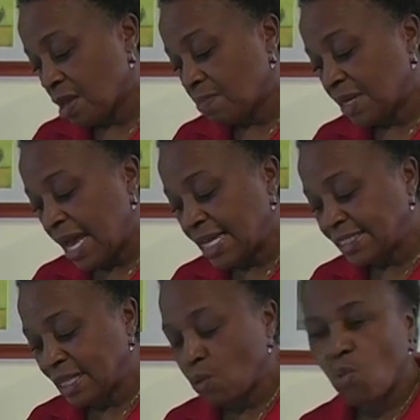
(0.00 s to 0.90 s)
But I
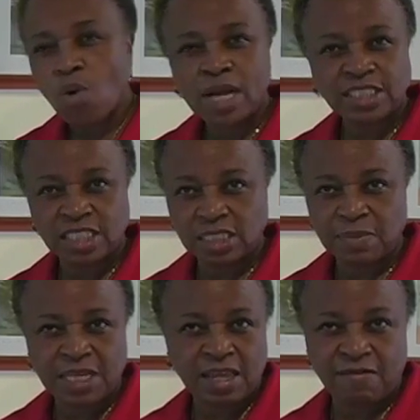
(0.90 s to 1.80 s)
say wash this
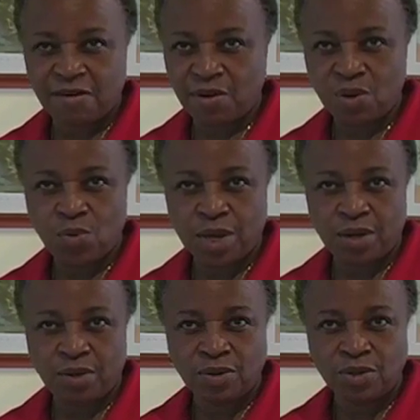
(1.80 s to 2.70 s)
potato very
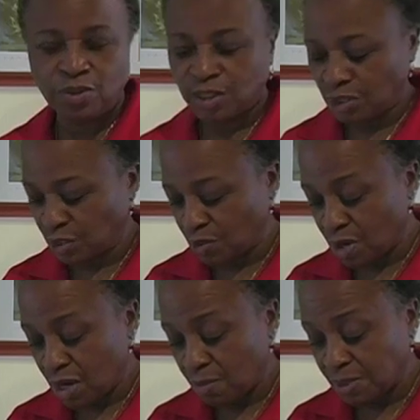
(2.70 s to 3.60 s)
well. Use a
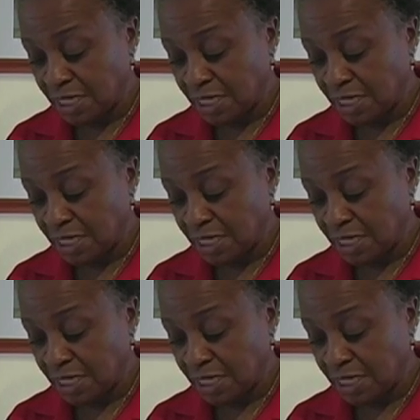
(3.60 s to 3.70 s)
scrub.